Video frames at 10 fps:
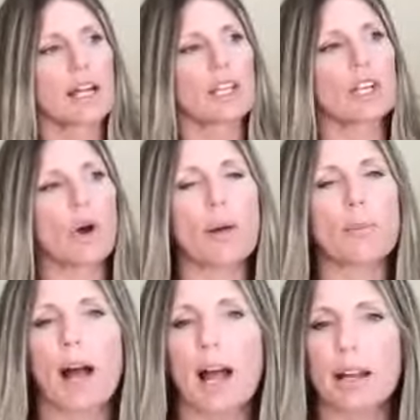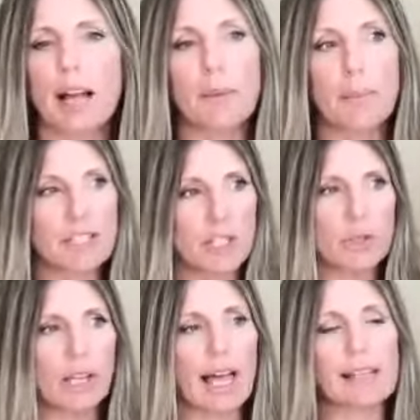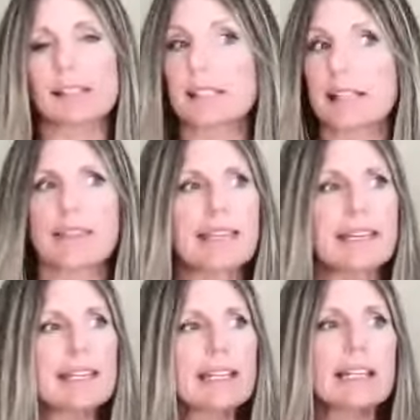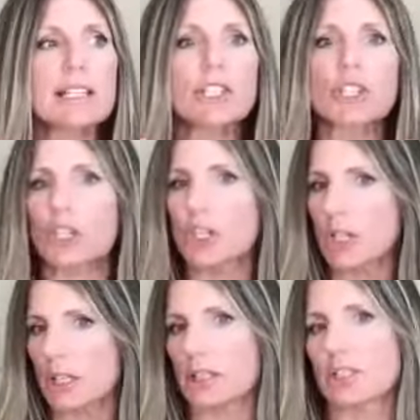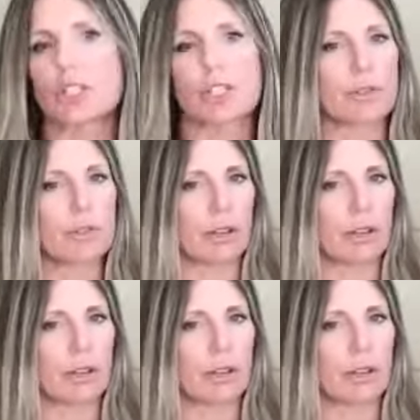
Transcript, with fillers: you know, I got my two glasses and then it took the two